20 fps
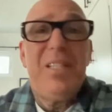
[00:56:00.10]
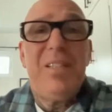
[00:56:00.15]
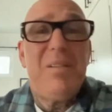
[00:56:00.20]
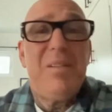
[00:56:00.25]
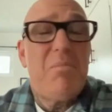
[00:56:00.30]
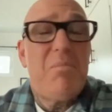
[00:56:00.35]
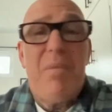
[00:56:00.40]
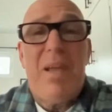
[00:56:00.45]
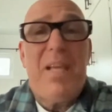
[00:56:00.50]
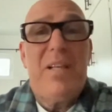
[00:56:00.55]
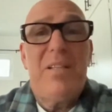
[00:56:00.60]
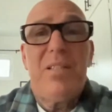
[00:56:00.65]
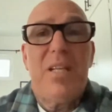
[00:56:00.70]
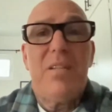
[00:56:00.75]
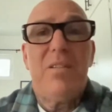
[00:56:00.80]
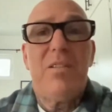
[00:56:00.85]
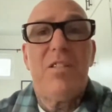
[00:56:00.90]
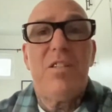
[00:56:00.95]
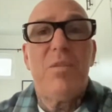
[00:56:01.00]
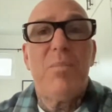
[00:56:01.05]
didn't make
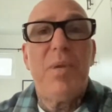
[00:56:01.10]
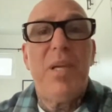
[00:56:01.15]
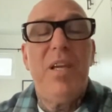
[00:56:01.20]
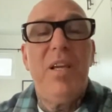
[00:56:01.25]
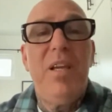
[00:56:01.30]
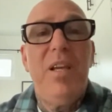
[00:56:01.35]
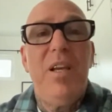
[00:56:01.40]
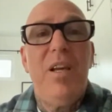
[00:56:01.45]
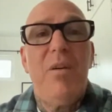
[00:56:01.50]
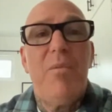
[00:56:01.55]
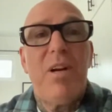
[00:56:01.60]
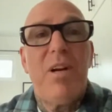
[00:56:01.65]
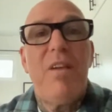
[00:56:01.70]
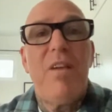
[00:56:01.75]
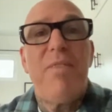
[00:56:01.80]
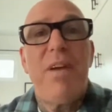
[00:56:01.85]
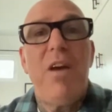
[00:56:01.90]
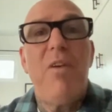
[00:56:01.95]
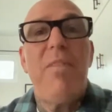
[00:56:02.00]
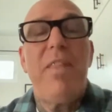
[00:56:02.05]
sense to me, what
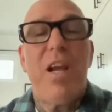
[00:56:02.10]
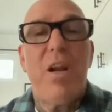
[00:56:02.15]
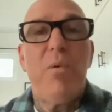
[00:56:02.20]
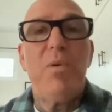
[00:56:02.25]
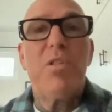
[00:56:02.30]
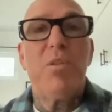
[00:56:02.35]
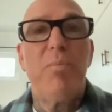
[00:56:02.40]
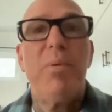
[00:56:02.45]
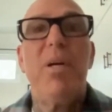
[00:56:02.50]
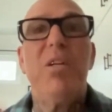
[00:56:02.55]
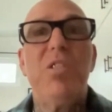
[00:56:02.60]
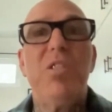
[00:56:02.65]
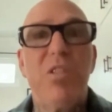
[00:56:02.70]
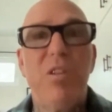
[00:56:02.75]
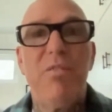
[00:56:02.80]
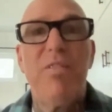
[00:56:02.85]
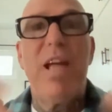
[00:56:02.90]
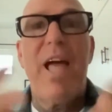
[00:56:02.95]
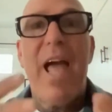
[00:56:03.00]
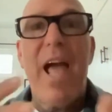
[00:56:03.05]
I found there was a bunch
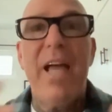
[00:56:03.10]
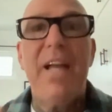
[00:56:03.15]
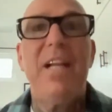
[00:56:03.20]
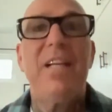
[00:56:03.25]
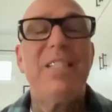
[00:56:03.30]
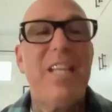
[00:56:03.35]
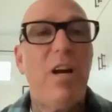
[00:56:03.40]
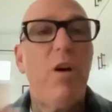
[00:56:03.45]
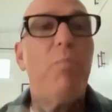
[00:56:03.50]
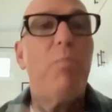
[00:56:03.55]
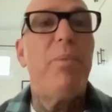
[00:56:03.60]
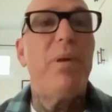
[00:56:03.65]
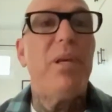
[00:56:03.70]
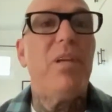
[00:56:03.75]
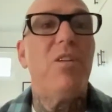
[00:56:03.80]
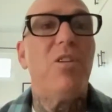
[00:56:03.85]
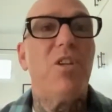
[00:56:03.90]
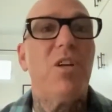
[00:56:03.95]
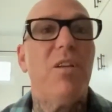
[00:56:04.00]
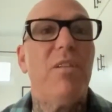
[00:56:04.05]
of addicts helping
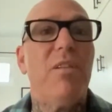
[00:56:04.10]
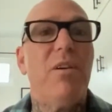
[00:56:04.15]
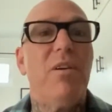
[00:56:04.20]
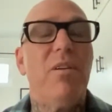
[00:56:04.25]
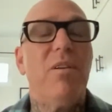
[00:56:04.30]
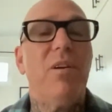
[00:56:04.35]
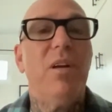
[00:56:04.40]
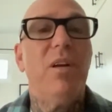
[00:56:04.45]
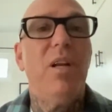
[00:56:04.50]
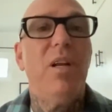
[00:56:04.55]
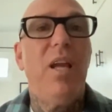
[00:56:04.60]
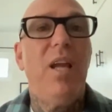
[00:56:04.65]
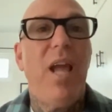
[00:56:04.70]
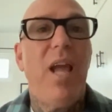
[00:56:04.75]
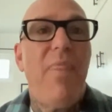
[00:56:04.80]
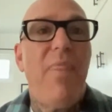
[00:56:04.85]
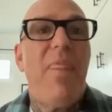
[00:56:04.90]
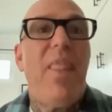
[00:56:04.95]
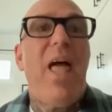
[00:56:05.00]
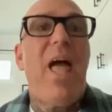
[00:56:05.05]
each other.
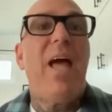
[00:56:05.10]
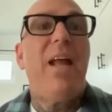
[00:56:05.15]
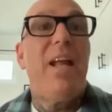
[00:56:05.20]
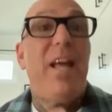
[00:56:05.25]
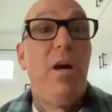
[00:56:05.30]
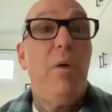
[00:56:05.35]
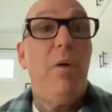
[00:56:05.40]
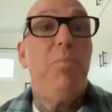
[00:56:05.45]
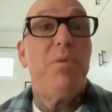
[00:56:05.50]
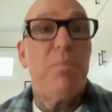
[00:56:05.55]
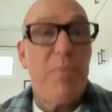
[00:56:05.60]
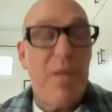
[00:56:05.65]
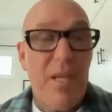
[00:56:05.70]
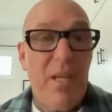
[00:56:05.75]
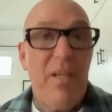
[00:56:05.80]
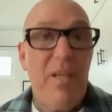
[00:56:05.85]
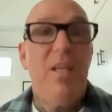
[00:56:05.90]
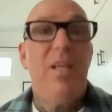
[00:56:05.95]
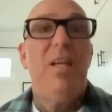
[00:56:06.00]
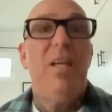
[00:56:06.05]
And that helped
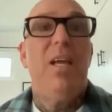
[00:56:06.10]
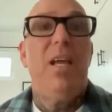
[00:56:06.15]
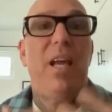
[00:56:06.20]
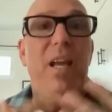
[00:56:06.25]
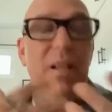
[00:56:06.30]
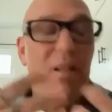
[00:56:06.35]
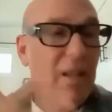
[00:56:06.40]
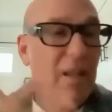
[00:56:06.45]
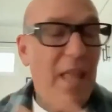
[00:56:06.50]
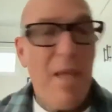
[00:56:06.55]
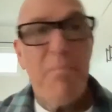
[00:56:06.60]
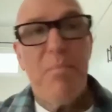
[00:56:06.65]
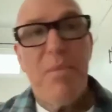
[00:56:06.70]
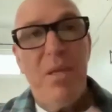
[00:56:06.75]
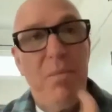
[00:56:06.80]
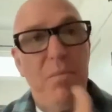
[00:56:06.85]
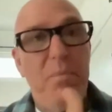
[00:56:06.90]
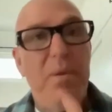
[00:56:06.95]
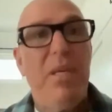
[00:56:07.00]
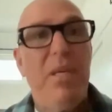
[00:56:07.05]
me and let
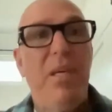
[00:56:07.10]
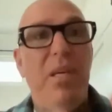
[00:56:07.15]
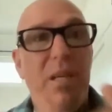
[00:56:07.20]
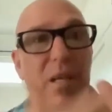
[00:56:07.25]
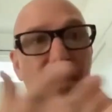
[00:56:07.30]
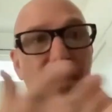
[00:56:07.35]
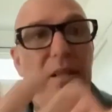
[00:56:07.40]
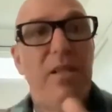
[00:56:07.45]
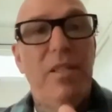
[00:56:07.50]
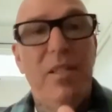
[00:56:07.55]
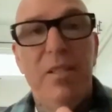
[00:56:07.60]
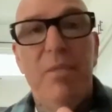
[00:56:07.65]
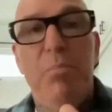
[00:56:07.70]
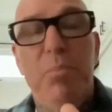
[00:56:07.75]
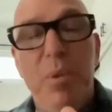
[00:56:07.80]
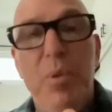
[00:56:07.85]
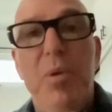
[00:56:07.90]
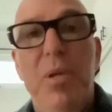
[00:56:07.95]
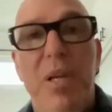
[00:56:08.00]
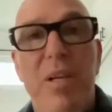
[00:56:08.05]
me be
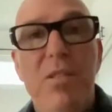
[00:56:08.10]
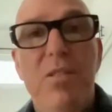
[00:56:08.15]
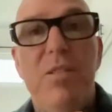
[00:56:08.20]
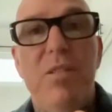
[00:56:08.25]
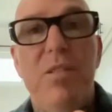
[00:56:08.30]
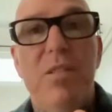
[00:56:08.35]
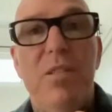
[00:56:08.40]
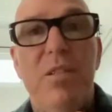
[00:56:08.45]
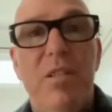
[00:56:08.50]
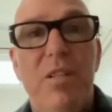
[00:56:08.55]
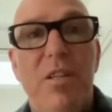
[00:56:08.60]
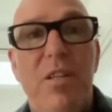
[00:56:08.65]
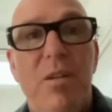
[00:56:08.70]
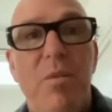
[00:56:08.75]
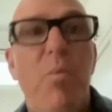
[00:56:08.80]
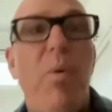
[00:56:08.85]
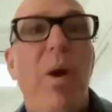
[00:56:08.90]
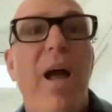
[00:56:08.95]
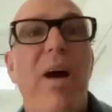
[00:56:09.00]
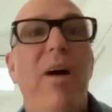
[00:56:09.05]
Buddhist
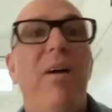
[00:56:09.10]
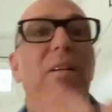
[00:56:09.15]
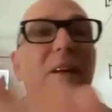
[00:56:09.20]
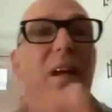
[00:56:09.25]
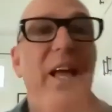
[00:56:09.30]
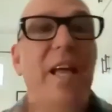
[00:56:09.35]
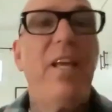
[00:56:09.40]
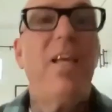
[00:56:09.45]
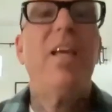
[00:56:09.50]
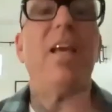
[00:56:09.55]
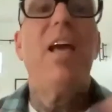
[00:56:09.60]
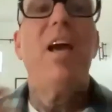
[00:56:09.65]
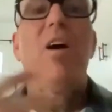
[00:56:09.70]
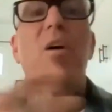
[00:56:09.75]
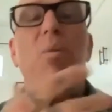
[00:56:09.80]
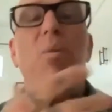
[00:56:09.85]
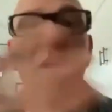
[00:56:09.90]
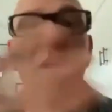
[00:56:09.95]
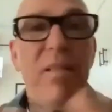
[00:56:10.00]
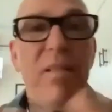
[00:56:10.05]
while hanging
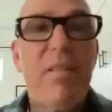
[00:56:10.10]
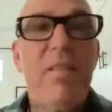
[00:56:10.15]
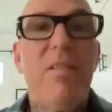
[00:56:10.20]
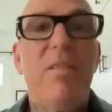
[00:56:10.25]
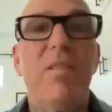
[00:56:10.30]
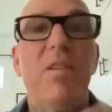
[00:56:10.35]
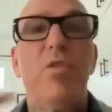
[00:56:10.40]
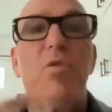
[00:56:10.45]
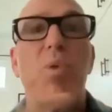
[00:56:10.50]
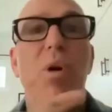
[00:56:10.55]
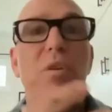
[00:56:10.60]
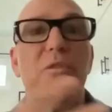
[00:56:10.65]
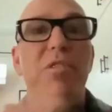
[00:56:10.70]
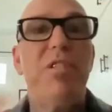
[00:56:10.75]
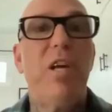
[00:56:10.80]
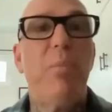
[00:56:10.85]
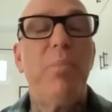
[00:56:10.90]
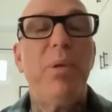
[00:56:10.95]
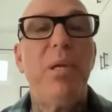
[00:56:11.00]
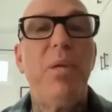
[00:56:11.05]
out with the
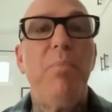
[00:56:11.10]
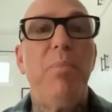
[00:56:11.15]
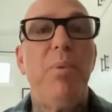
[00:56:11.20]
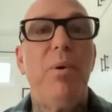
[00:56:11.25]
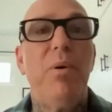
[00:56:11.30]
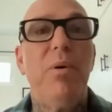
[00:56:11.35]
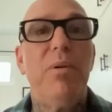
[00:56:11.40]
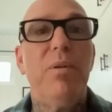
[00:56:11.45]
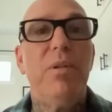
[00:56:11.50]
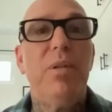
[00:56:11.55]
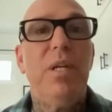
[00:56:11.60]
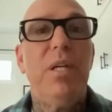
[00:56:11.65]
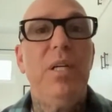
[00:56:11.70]
12-step people,